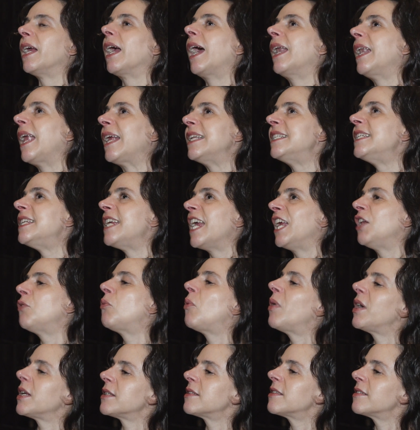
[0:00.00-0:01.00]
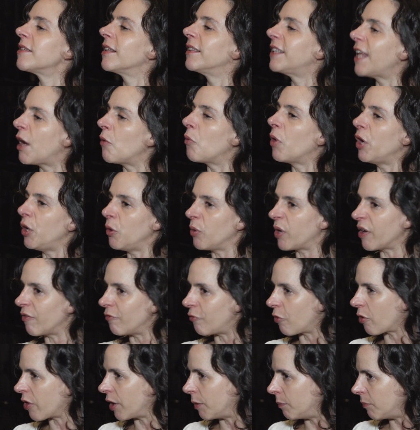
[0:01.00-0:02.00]
and at the end they were looking
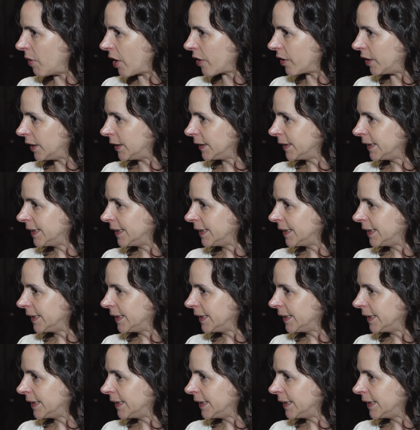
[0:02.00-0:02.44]
for their mother.